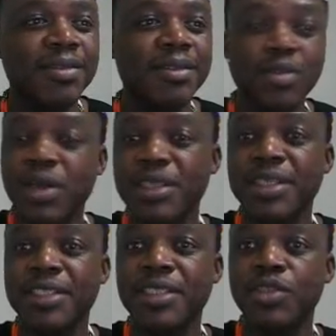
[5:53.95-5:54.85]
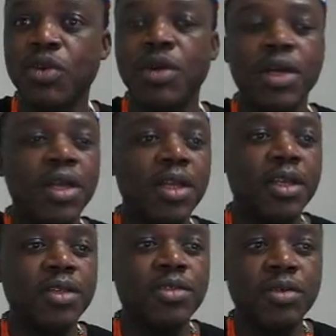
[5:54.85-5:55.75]
It's quite interesting.
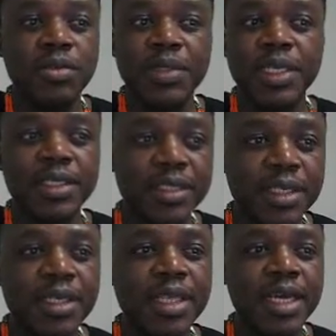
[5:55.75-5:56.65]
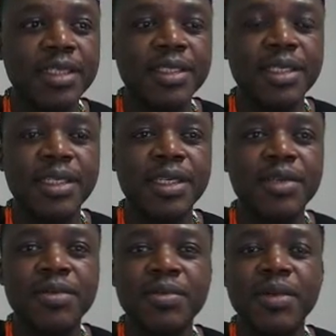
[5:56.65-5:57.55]
So we can see that, you
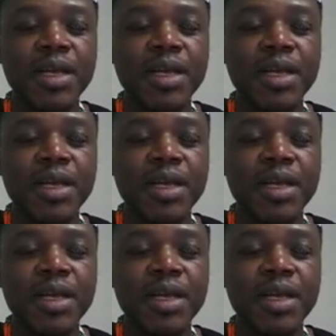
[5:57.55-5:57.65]
know,